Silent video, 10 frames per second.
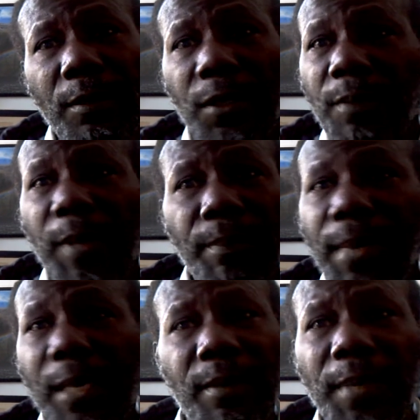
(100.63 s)
You just be a
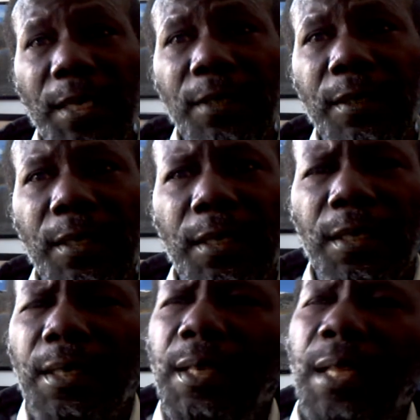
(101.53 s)
big comedian.
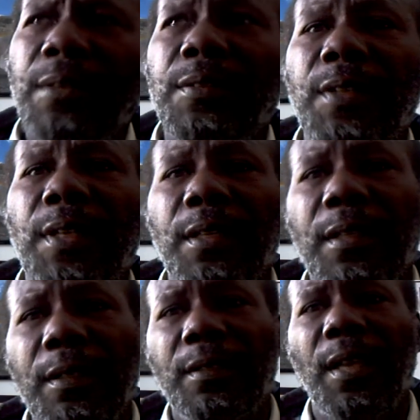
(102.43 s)
And I don't think
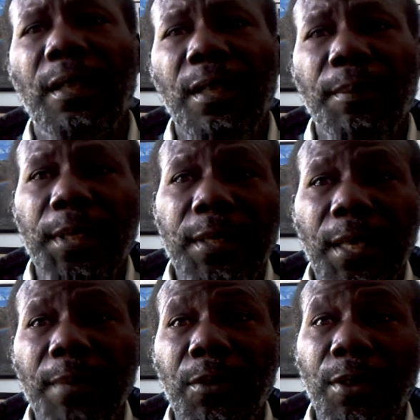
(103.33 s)
in this economic
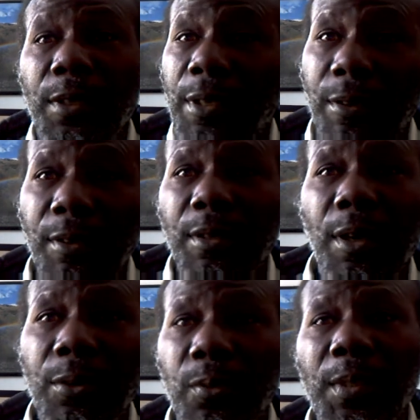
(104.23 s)
time or here on
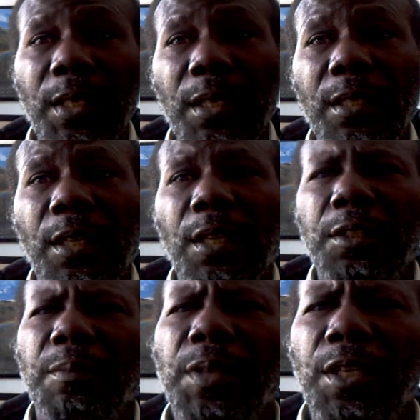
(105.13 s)
out we need
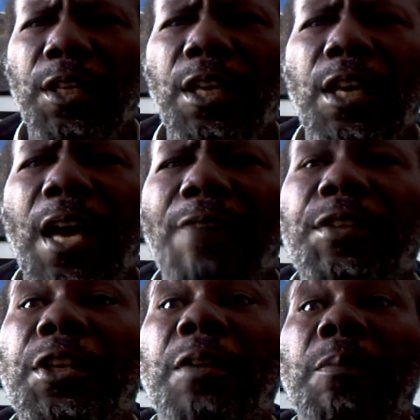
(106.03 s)
to be
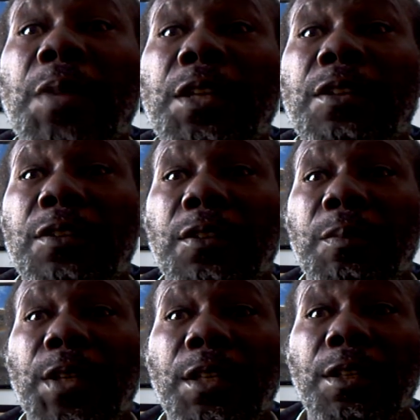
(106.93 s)
having comedians as
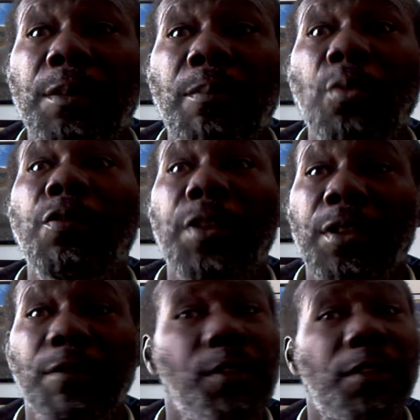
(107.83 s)
being the
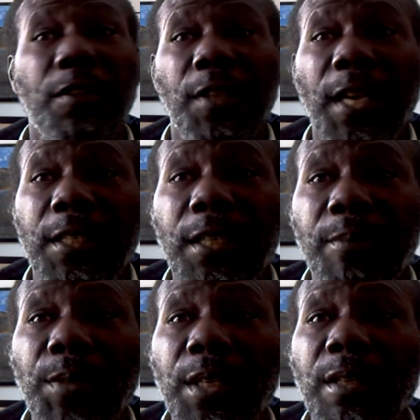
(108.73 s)
movers of the society
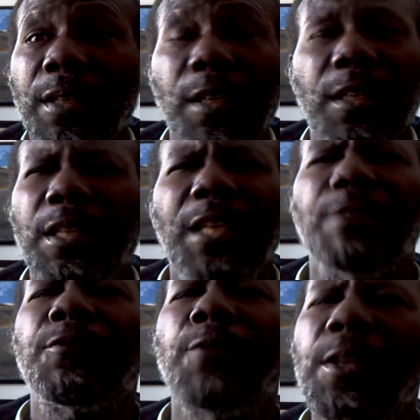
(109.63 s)
and being the, the
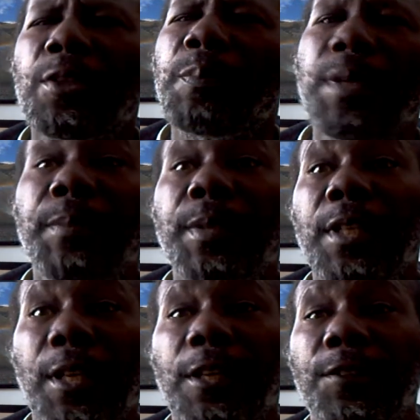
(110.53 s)
influential people in
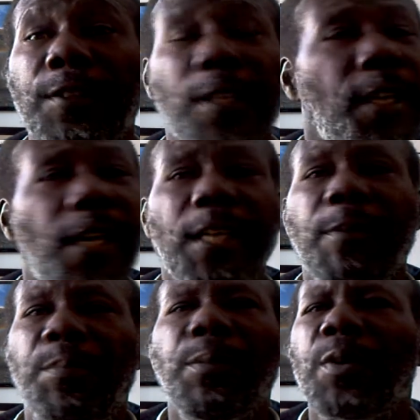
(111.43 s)
the country and
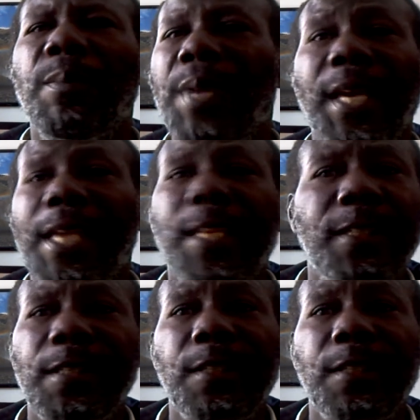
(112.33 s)
the people with the big ideas.